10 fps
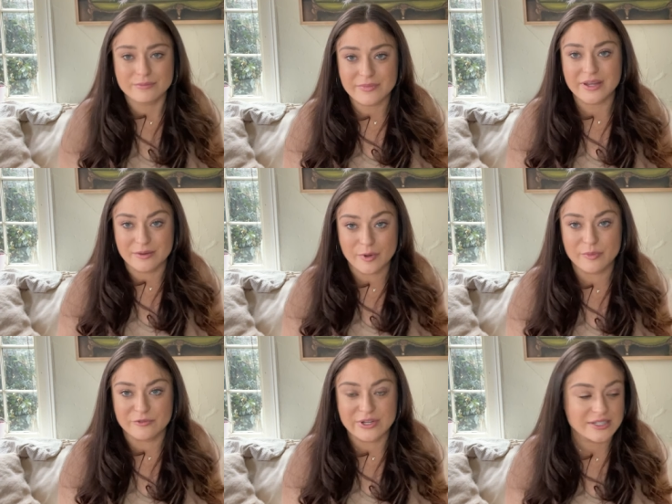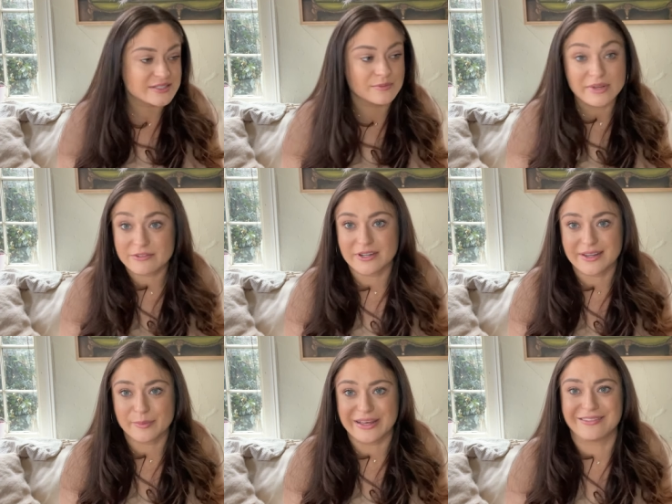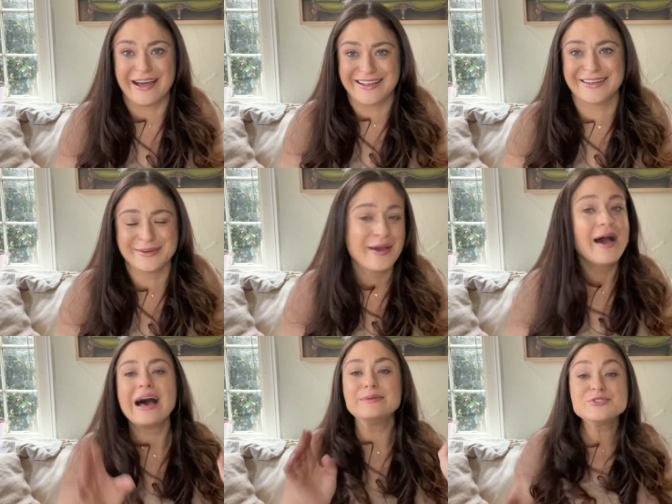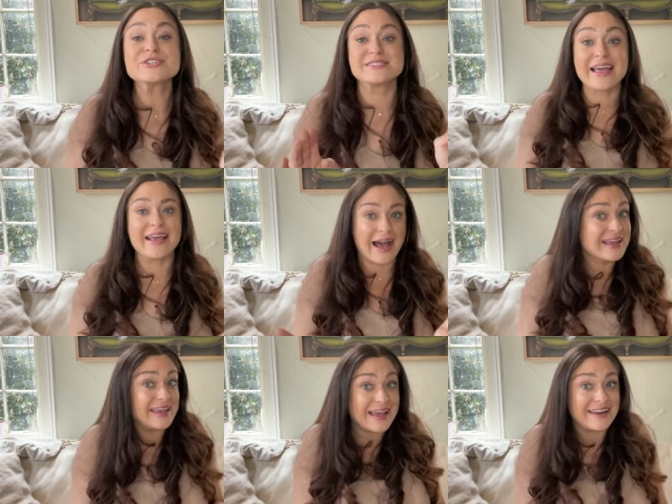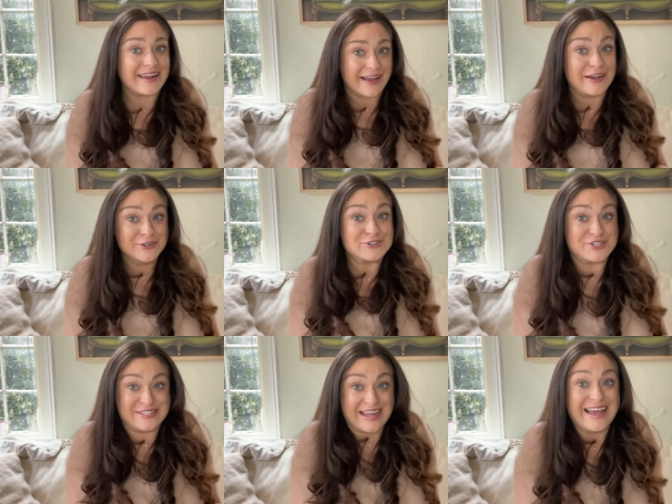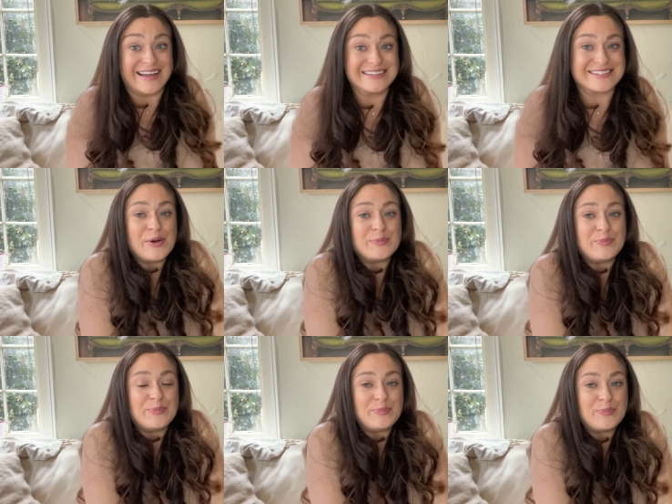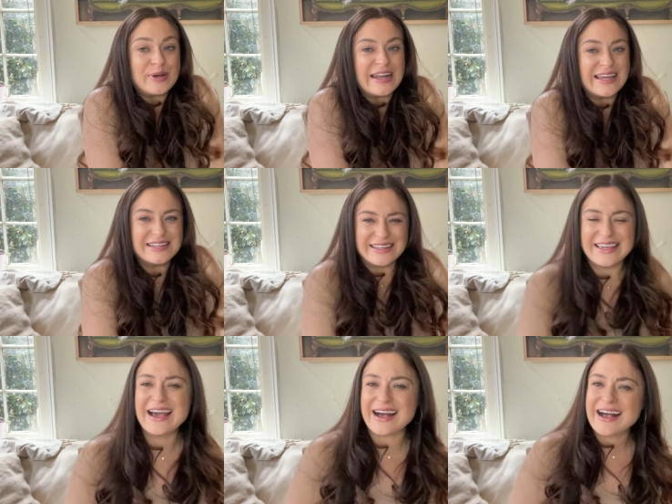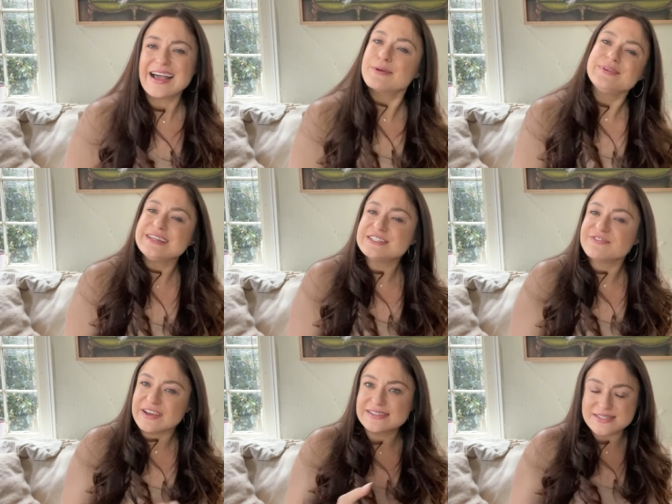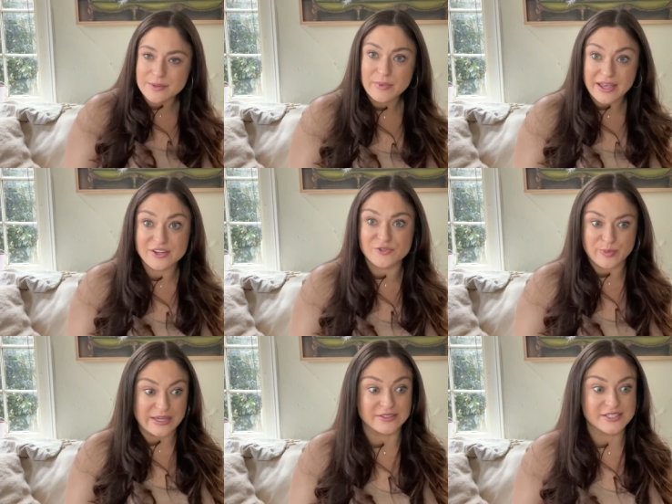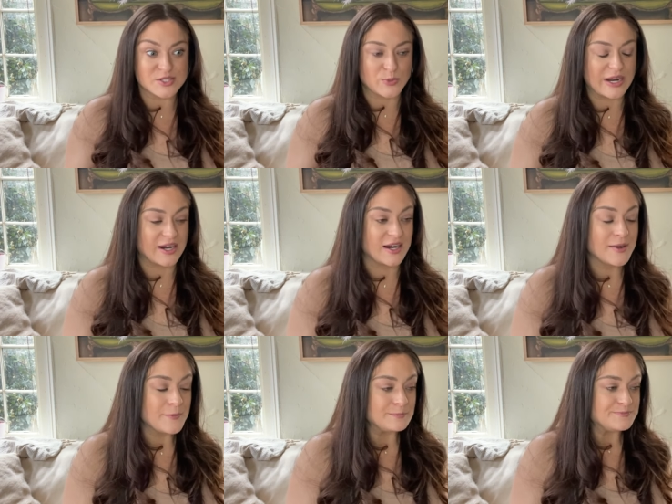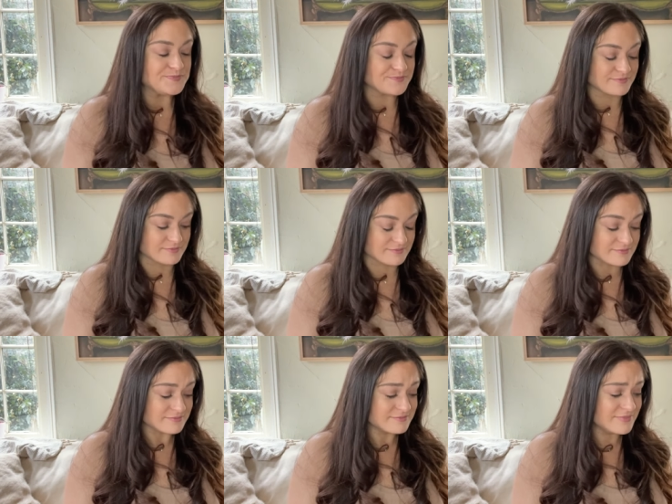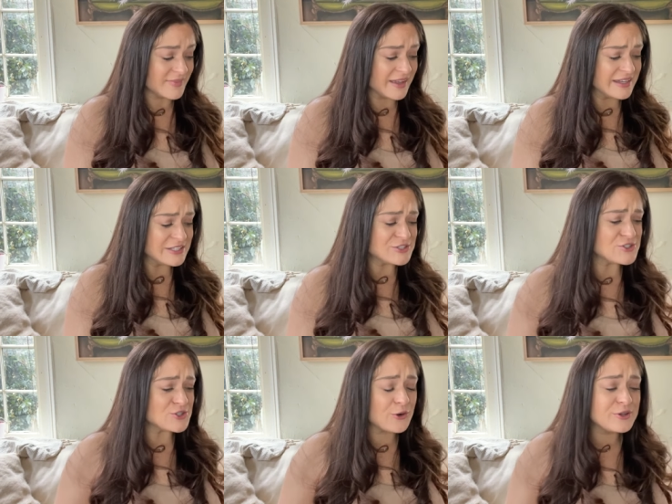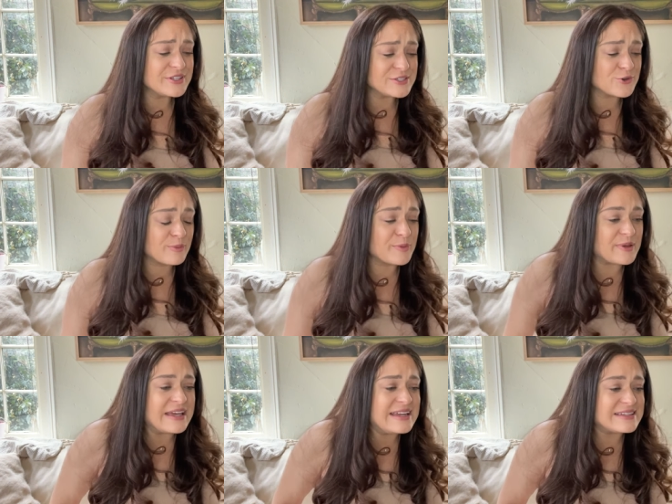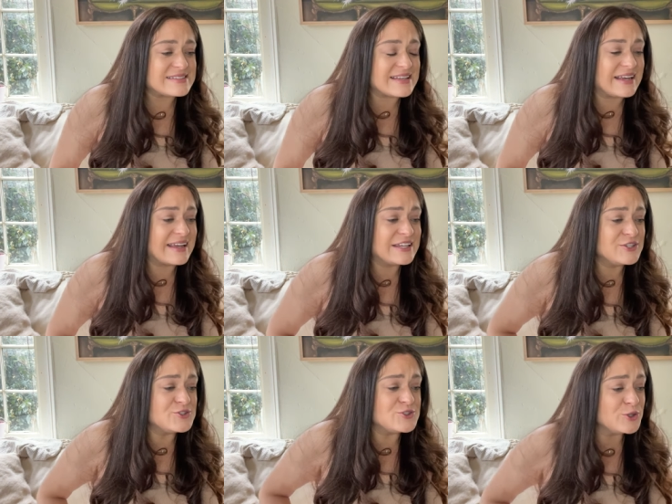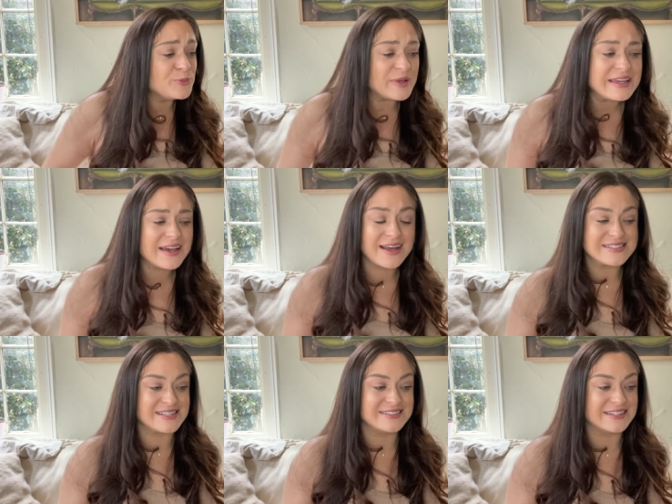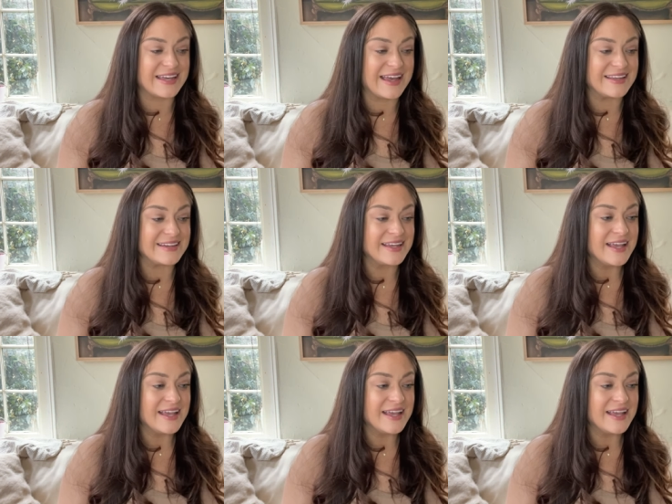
In a moment of weakness, I'm never gonna get that lion. I'm just saying, I get it, I understand. But I, yeah, I need to find some kind of balance where I can show you the adorable pigs and I can do pig content again